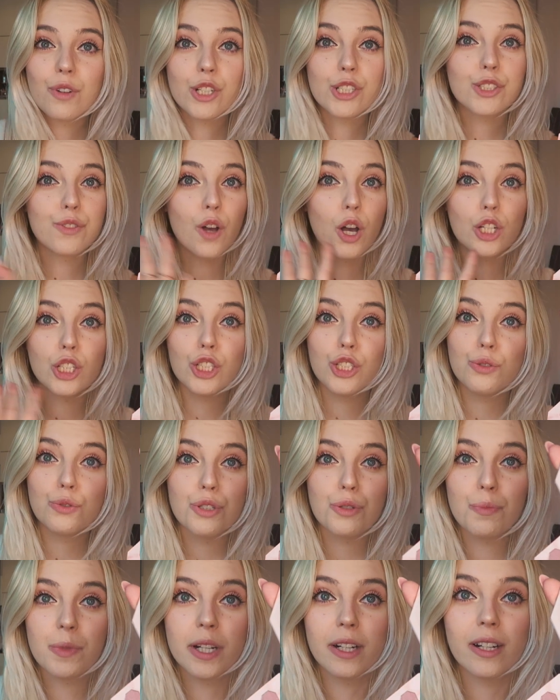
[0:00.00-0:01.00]
First of all,
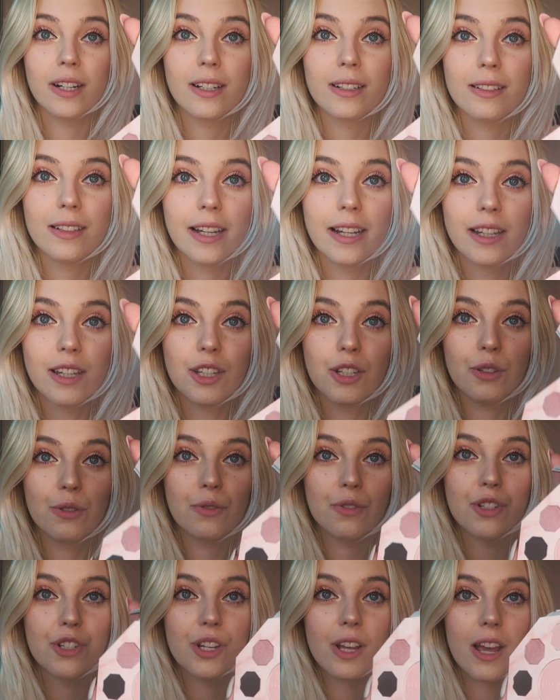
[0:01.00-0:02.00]
huge mirror, like
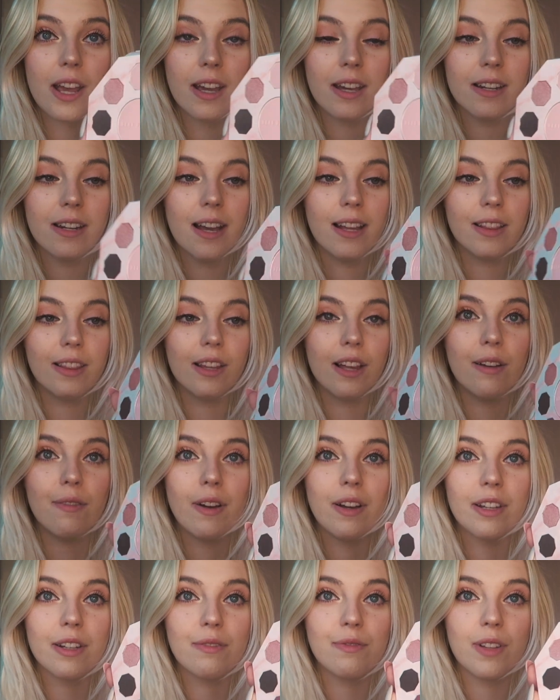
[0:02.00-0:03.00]
huge. And I love
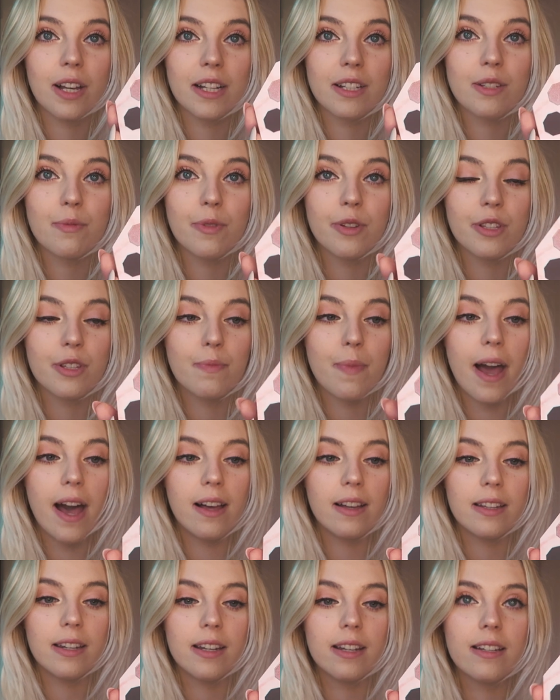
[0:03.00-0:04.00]
how like flexible this
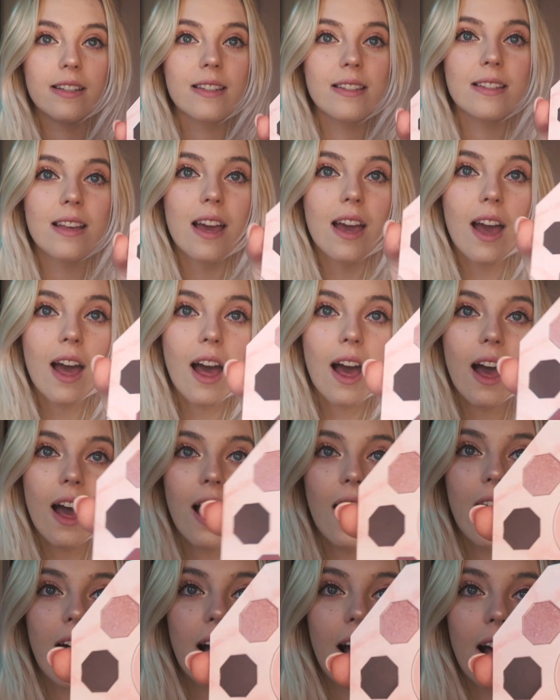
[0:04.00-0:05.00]
palette is.
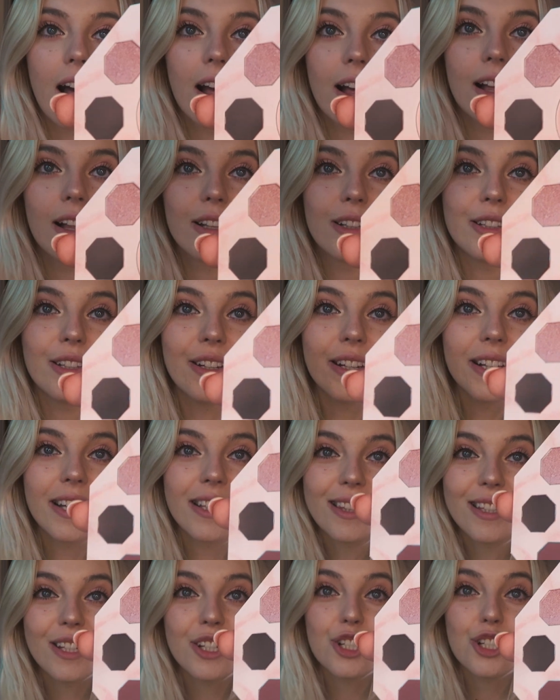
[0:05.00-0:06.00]
Look
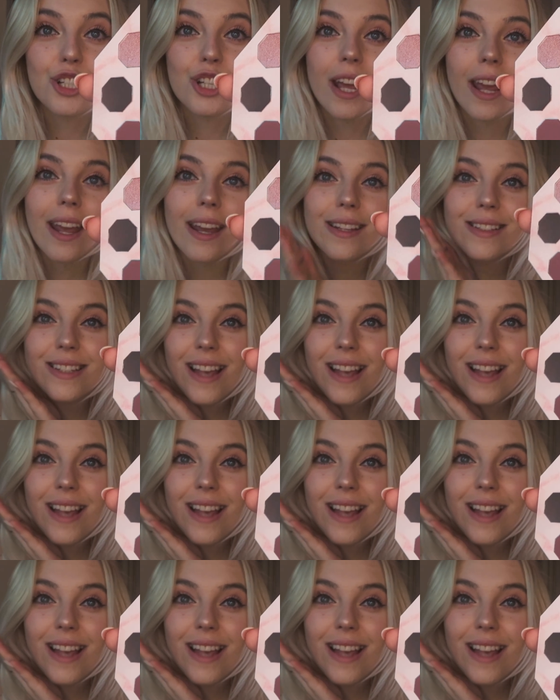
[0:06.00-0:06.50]
at these shades.